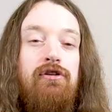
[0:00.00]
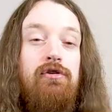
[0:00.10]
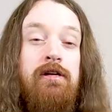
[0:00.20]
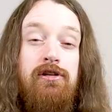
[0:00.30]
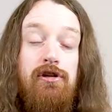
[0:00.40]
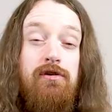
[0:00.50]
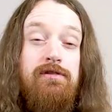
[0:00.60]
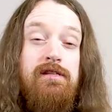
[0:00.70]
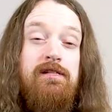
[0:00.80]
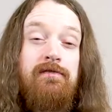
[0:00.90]
You can
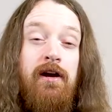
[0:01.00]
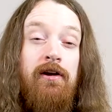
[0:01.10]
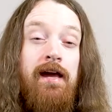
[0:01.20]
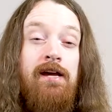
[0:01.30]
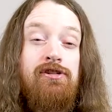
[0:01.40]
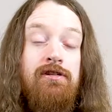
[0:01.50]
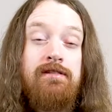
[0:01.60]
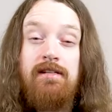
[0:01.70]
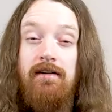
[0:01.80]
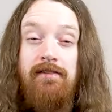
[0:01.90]
use these
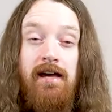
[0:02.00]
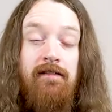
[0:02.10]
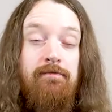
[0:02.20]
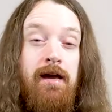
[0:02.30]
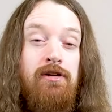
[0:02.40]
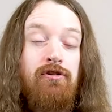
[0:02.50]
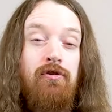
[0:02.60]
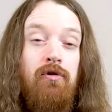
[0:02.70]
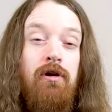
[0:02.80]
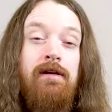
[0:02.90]
variations of the F major
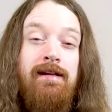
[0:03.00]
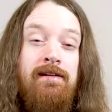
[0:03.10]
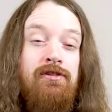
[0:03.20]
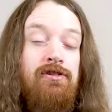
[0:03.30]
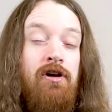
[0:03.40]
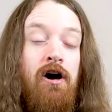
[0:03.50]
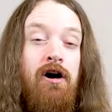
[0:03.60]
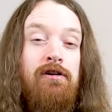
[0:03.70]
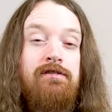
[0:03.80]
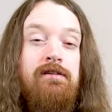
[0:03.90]
chord in
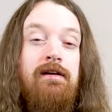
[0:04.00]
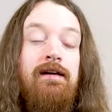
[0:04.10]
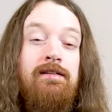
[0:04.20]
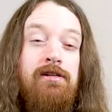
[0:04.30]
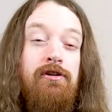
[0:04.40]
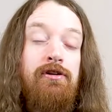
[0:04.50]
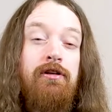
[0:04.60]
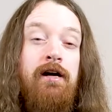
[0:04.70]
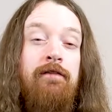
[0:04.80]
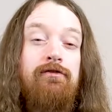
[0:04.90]
songs until you're
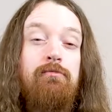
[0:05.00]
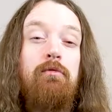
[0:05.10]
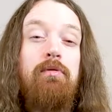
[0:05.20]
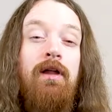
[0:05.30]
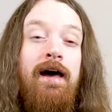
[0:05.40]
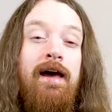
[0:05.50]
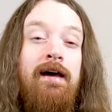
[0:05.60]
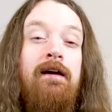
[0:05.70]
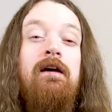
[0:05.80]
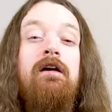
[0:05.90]
comfortable
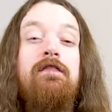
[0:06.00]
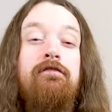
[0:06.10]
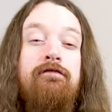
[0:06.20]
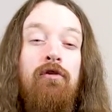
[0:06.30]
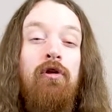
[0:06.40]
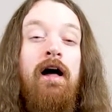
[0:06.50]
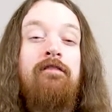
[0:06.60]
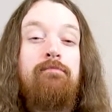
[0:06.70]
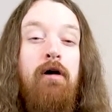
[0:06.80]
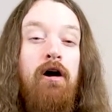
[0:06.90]
playing the full
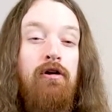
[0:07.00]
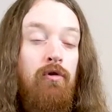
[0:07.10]
F bar